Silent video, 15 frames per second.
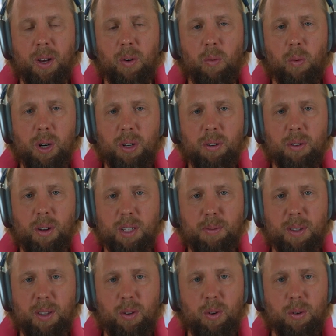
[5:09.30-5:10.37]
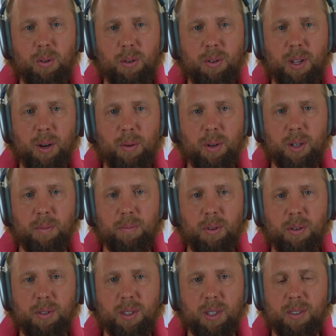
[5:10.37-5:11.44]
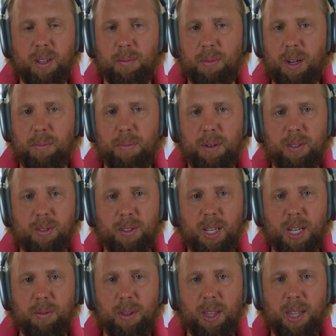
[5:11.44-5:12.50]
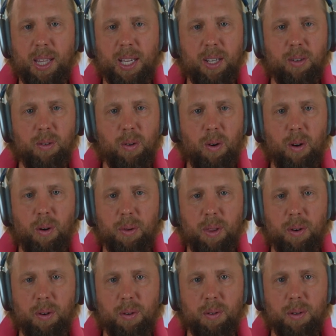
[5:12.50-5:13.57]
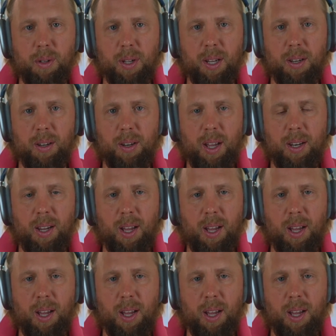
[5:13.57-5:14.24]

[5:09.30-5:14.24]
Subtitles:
What are your thoughts about the neural network approach that some companies are taking, where they can do it all with a neural net end to